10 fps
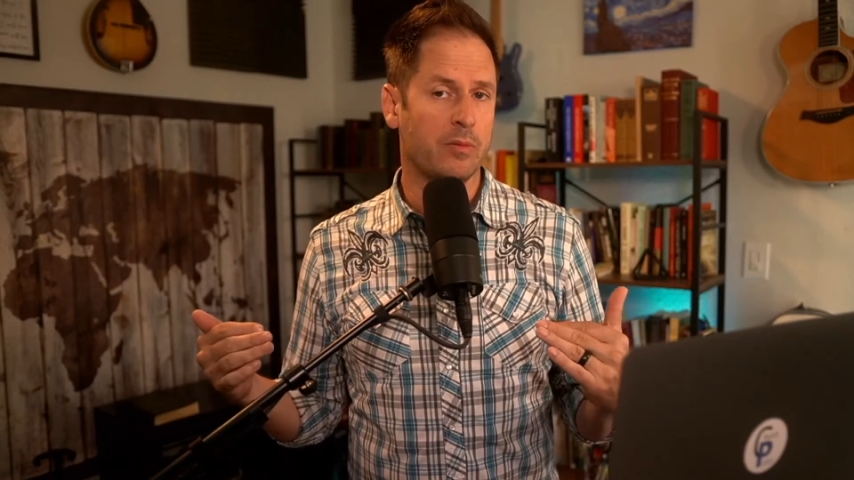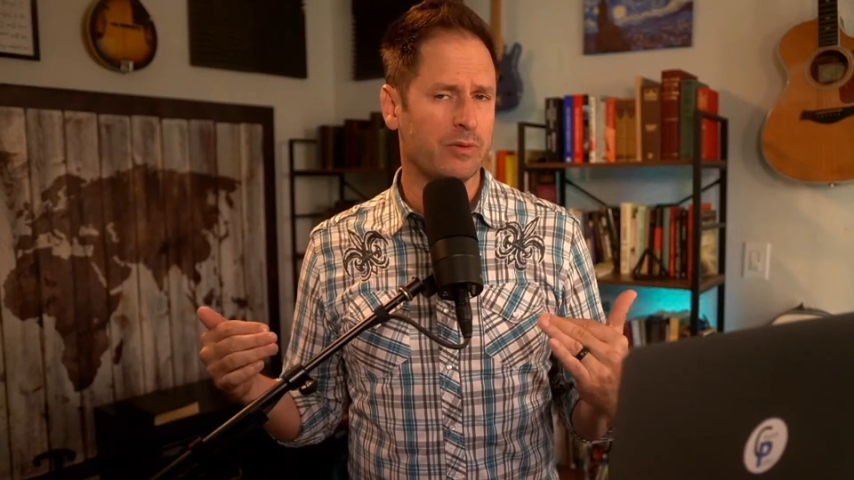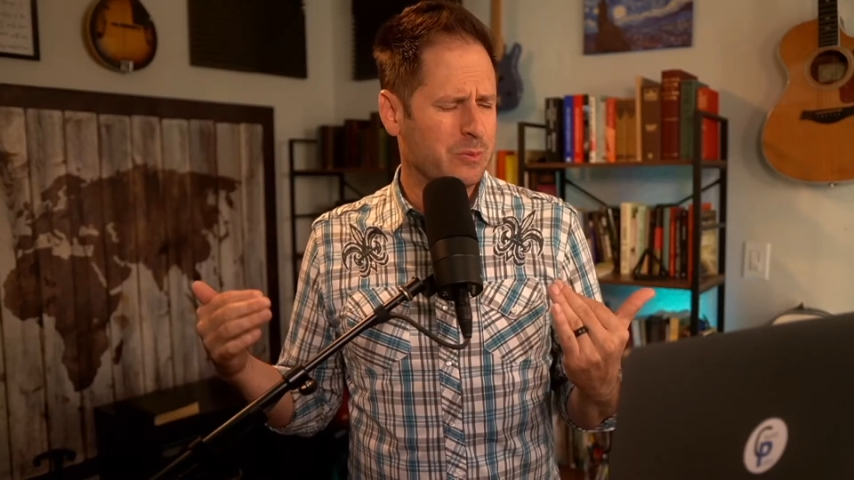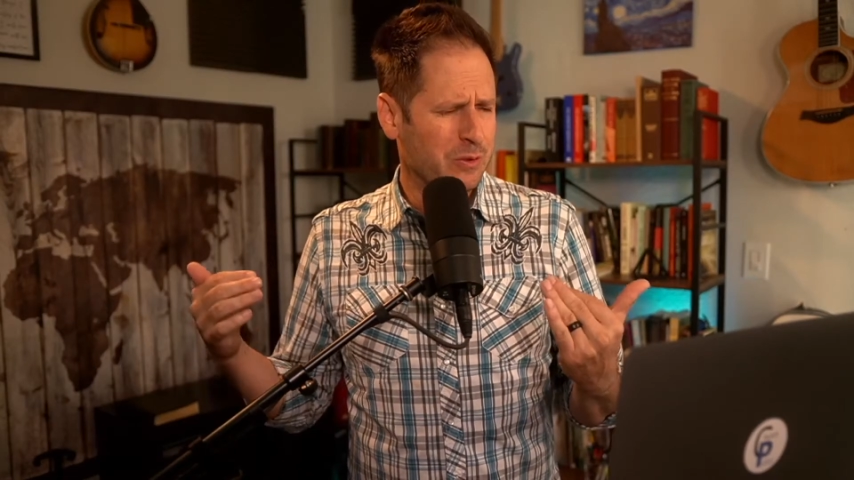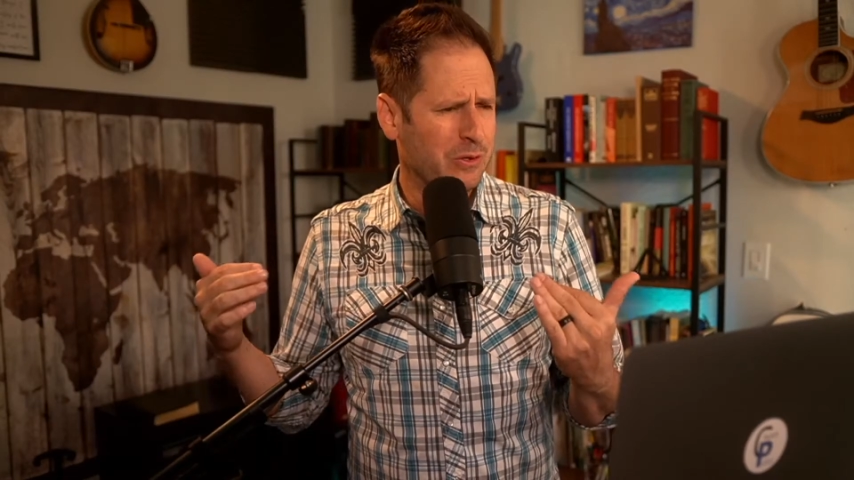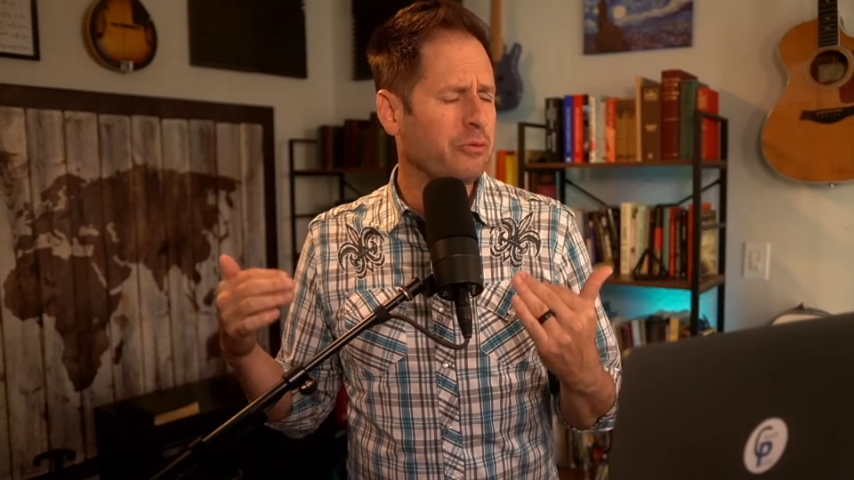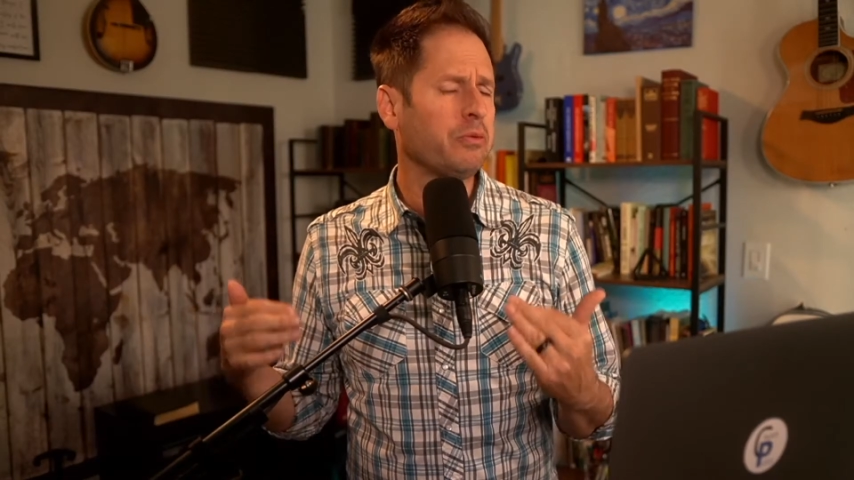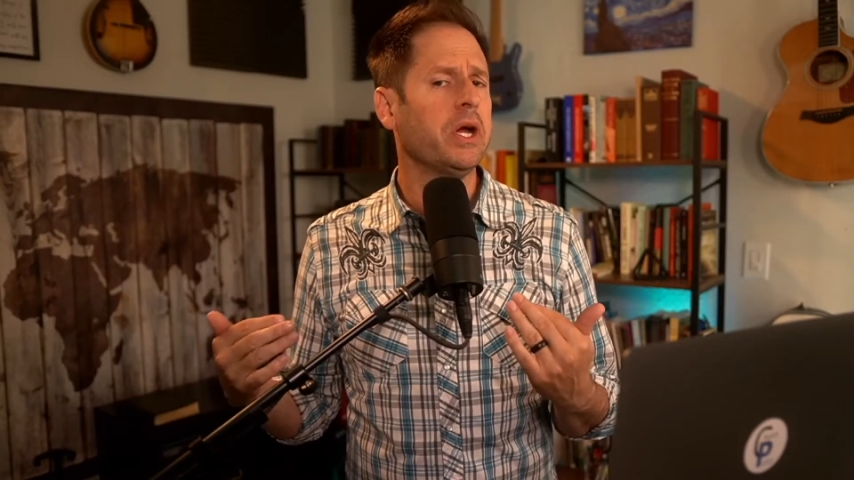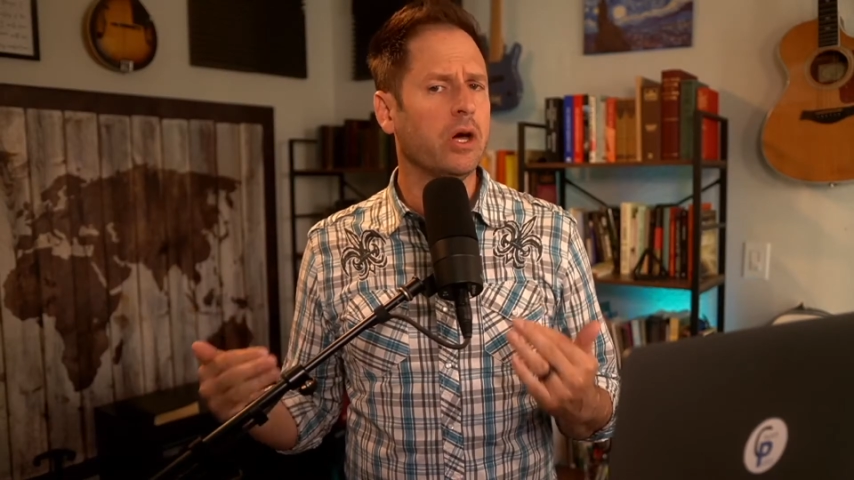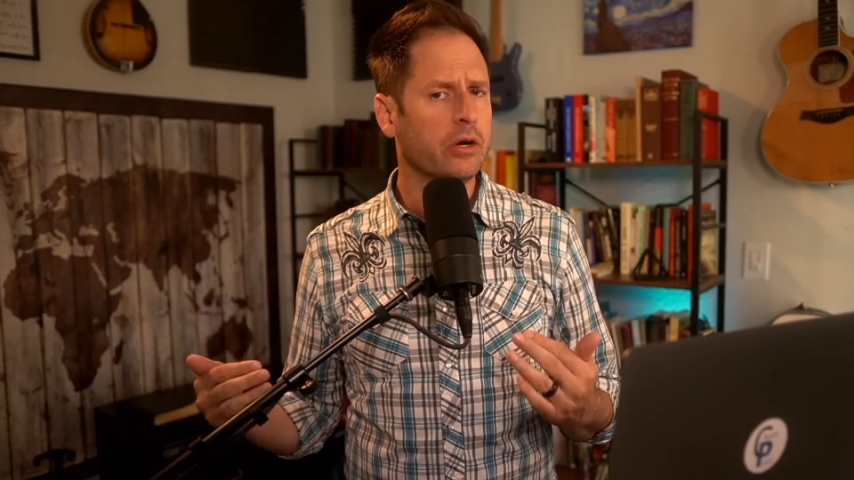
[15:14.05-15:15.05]
There's more than
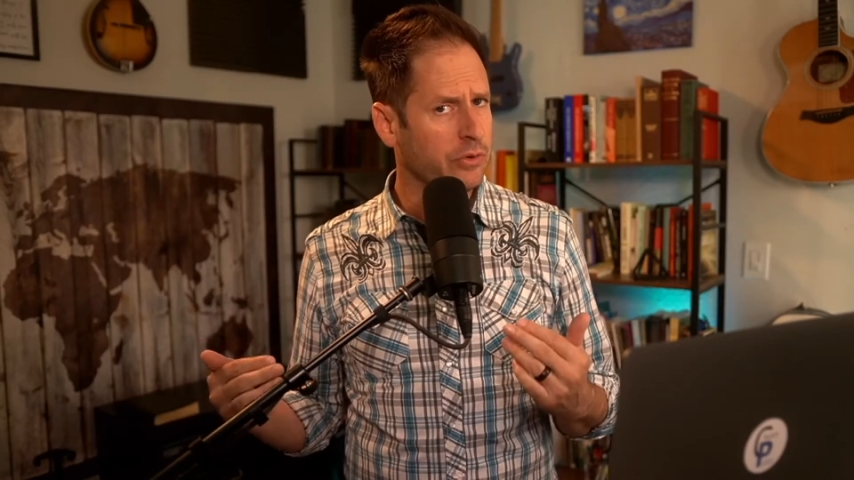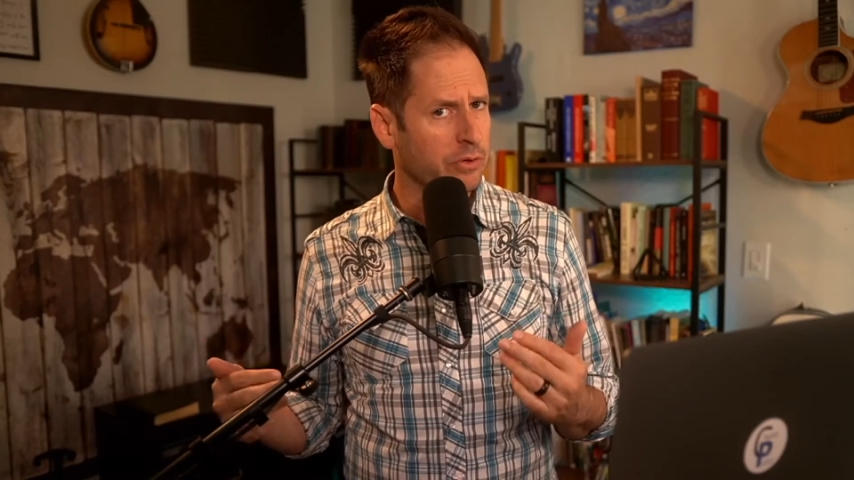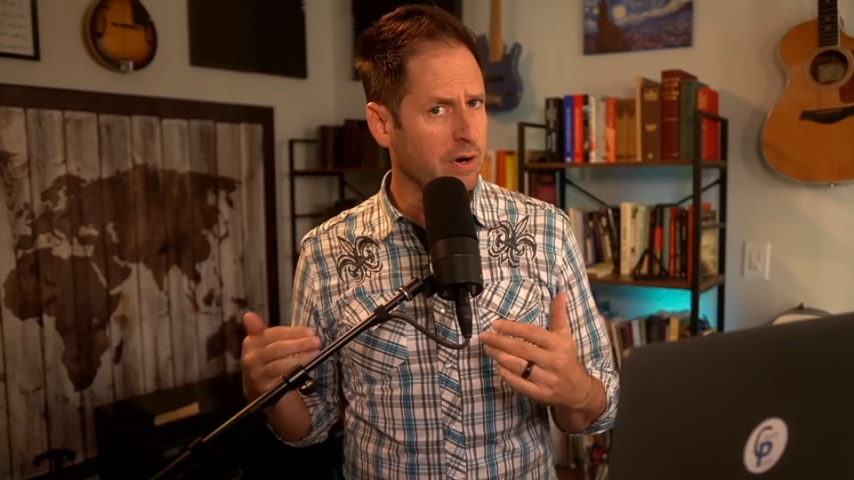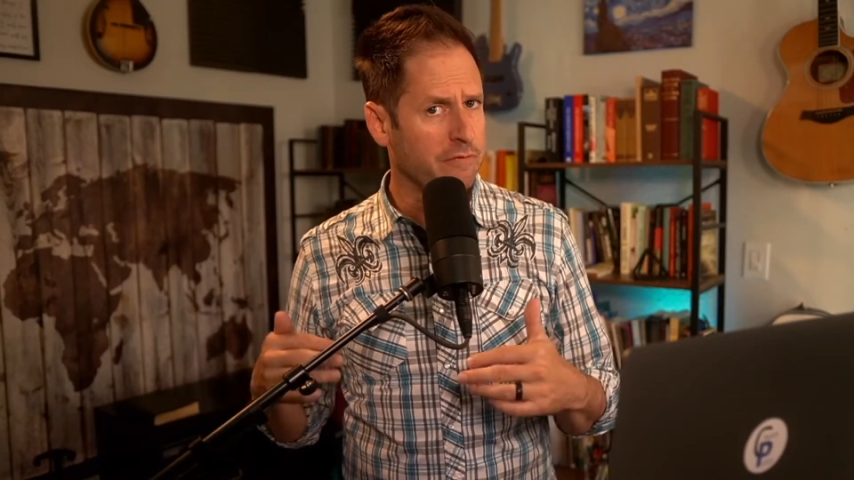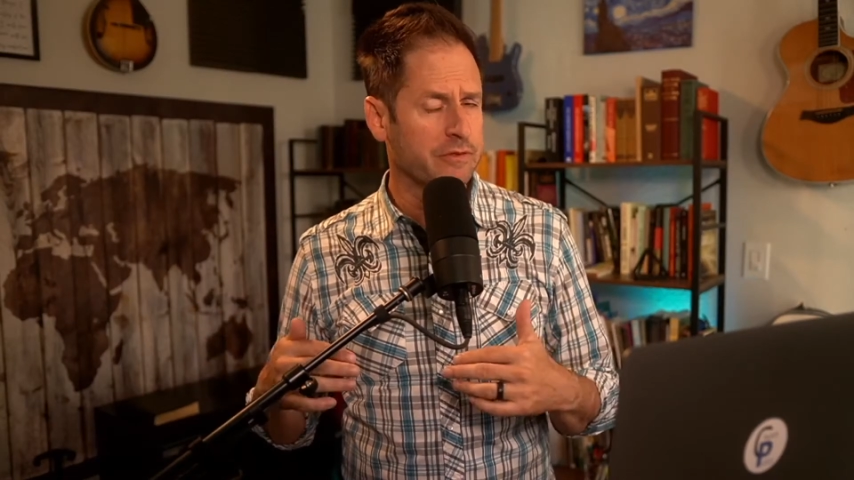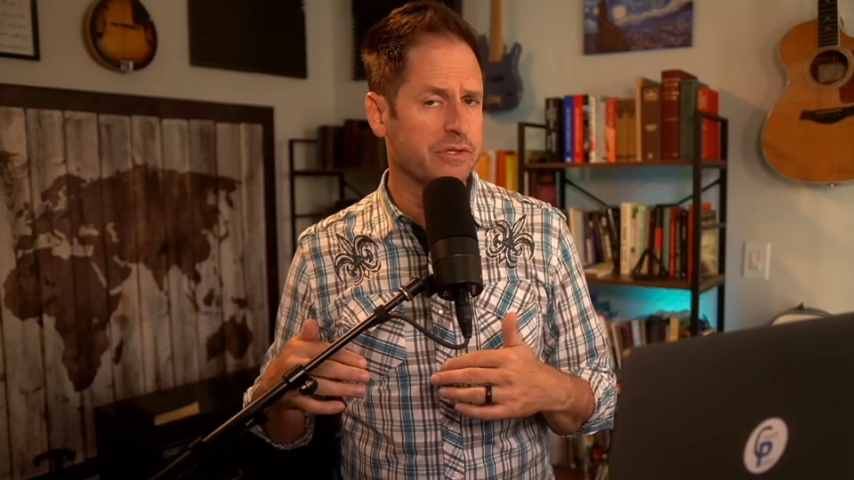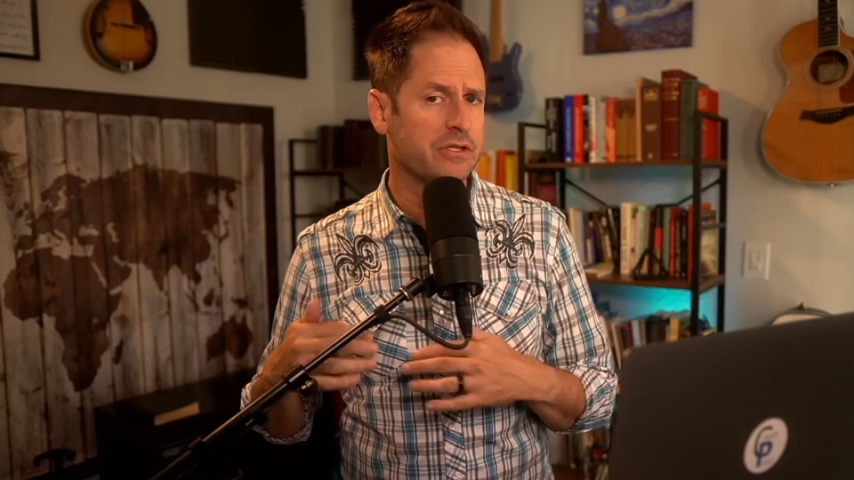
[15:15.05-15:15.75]
300 references